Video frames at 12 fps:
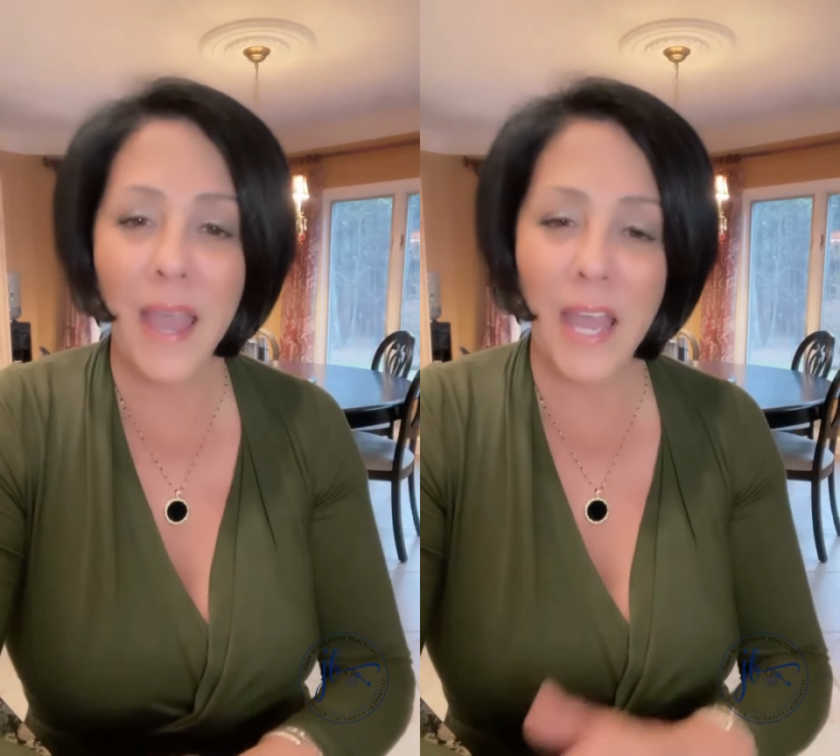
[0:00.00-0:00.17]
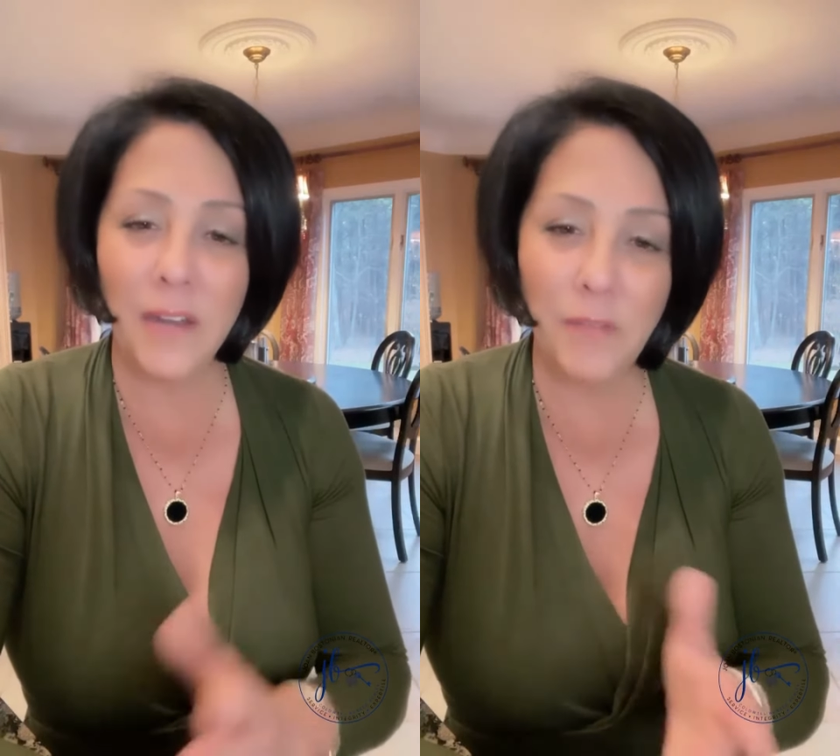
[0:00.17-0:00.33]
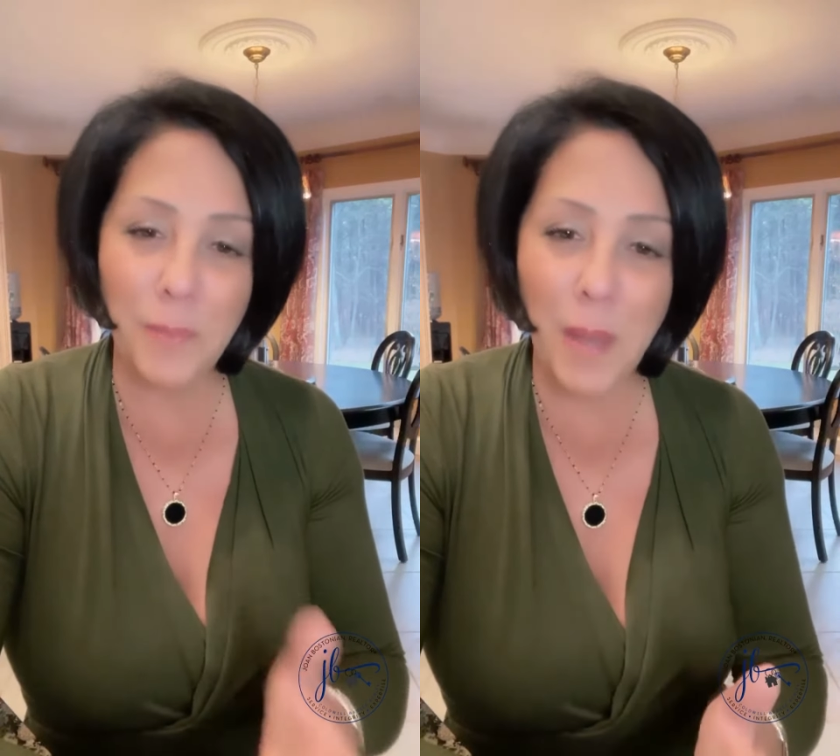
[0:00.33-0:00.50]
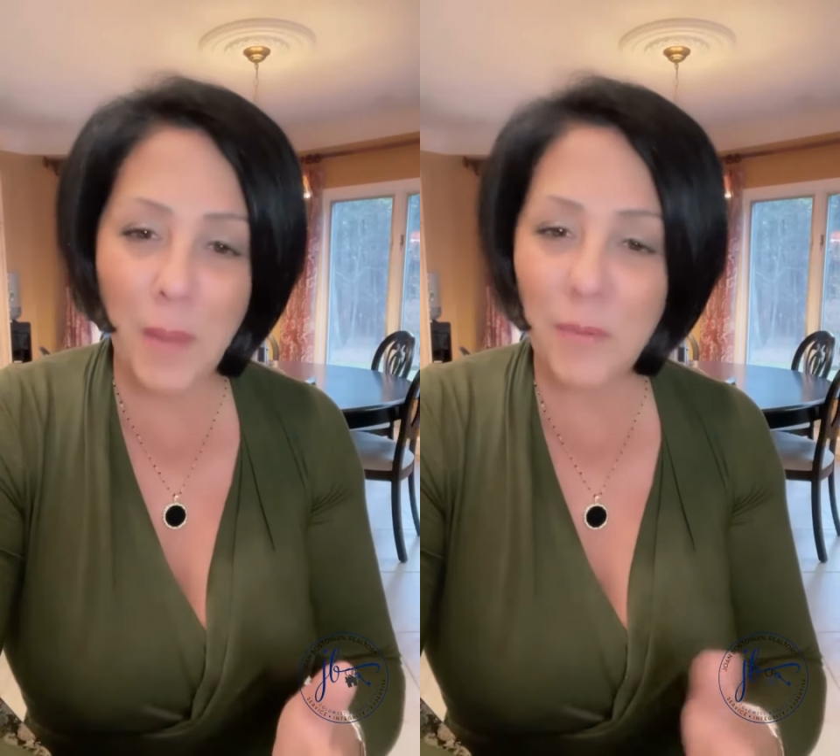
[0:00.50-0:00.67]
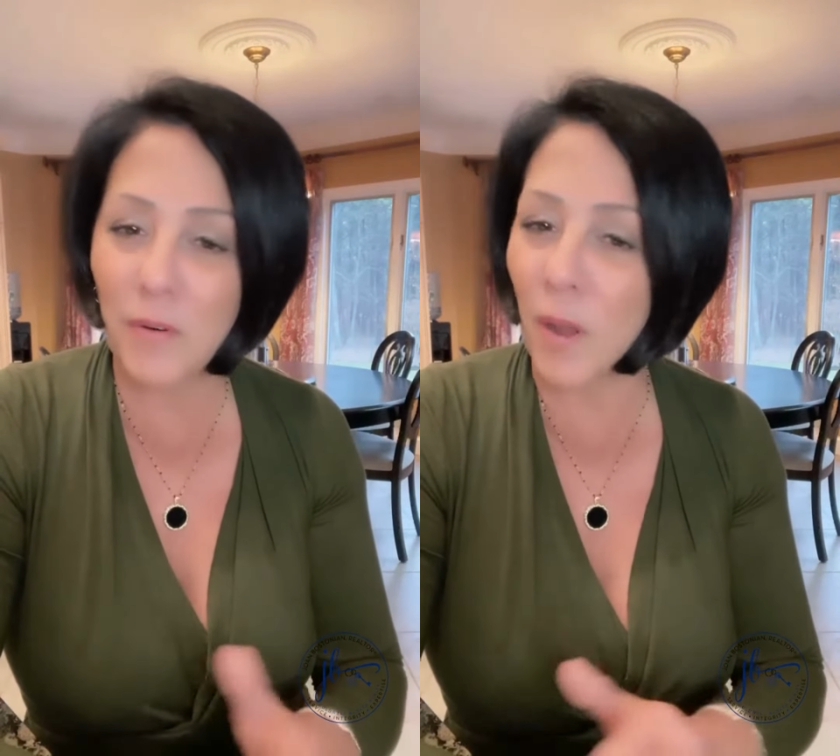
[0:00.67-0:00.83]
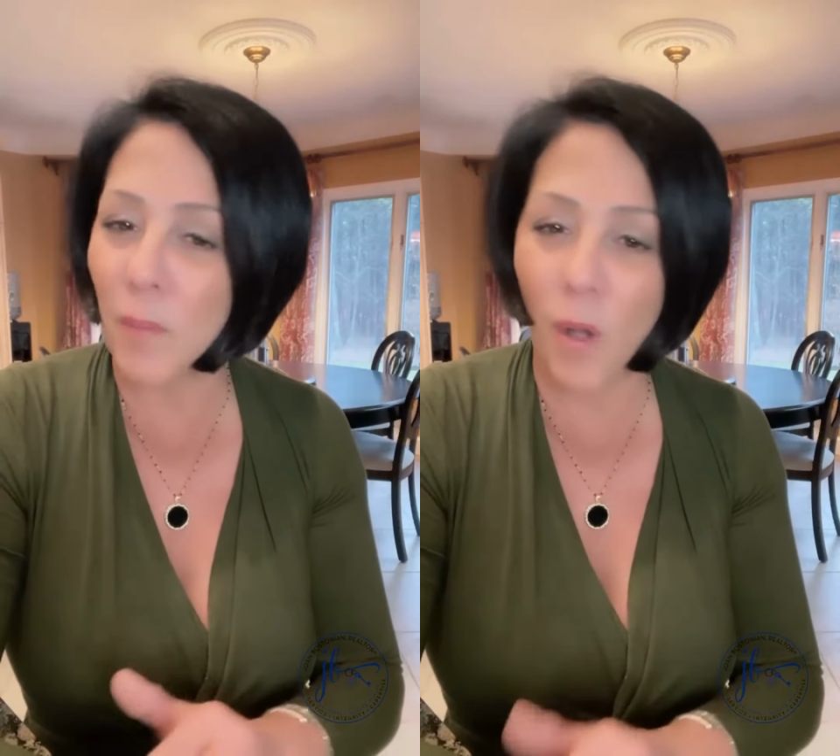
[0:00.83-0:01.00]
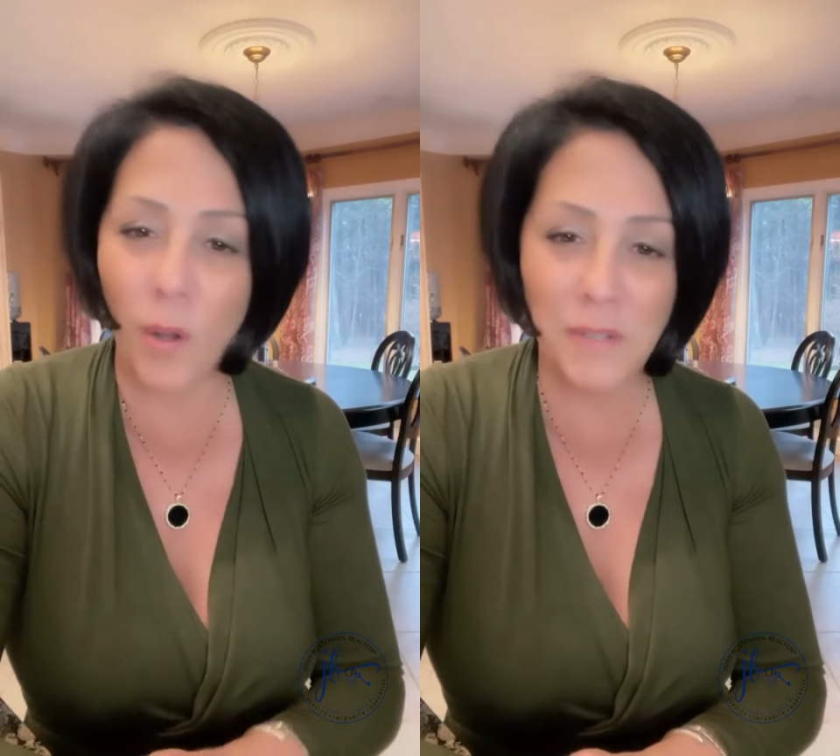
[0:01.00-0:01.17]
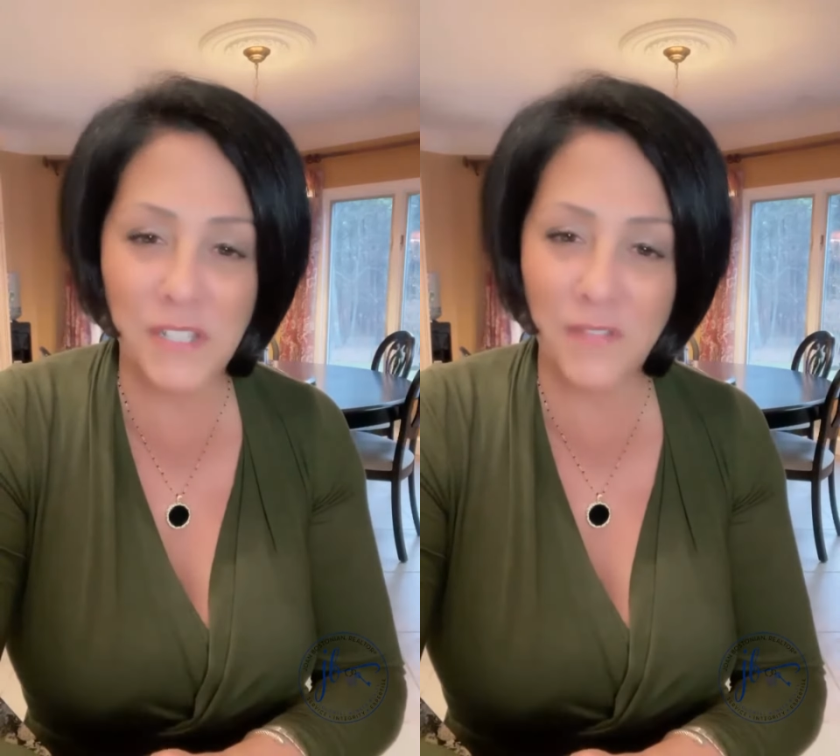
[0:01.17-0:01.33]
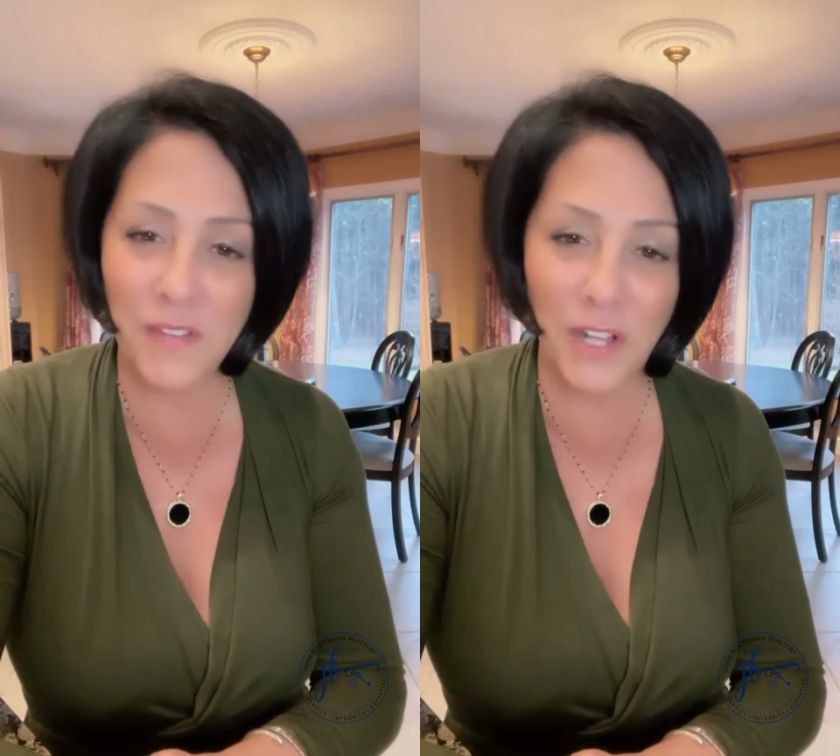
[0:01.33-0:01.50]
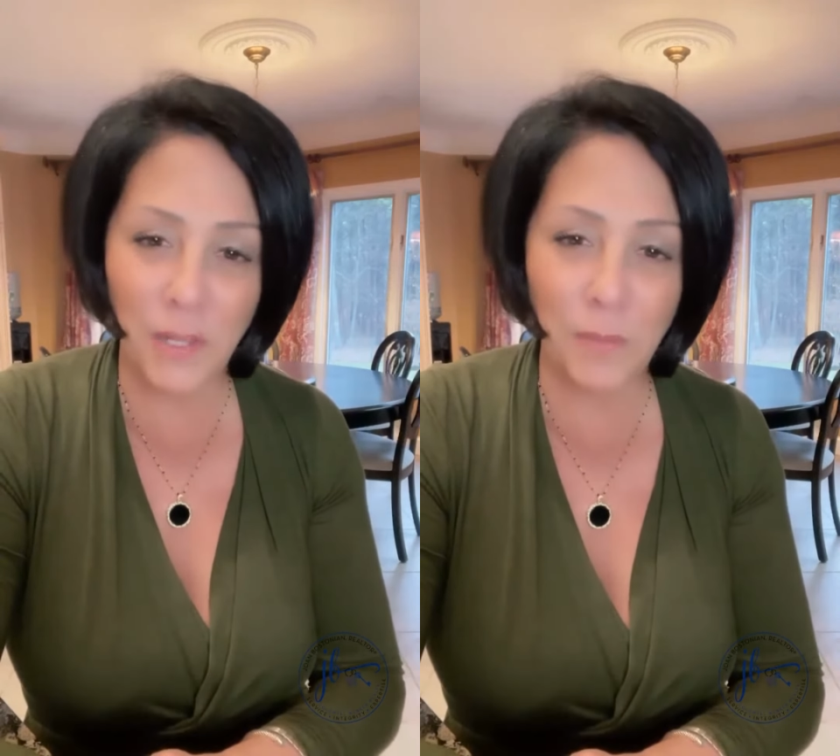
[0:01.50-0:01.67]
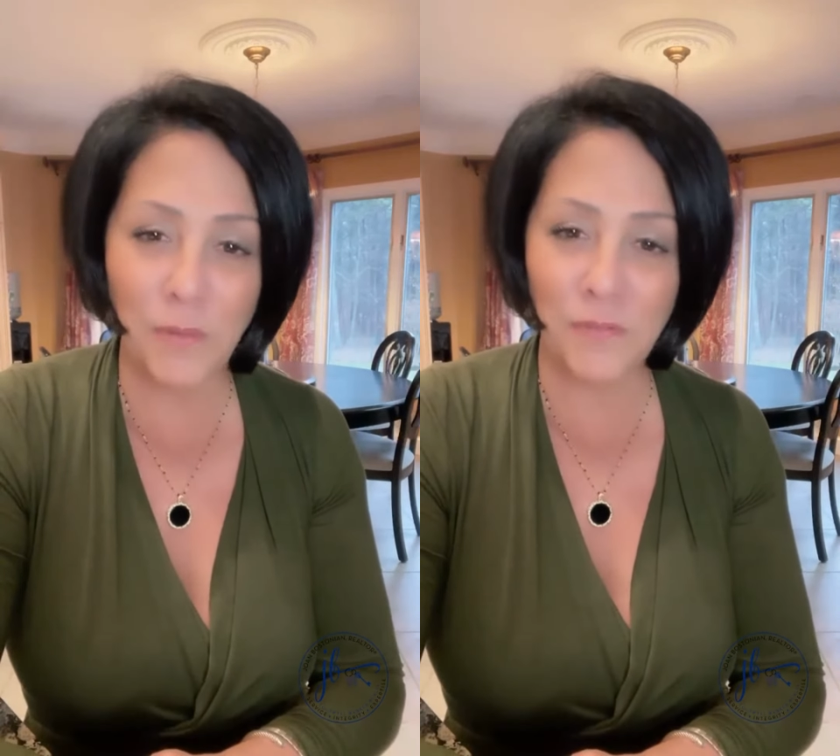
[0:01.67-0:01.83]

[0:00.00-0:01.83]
And remember, I'm always available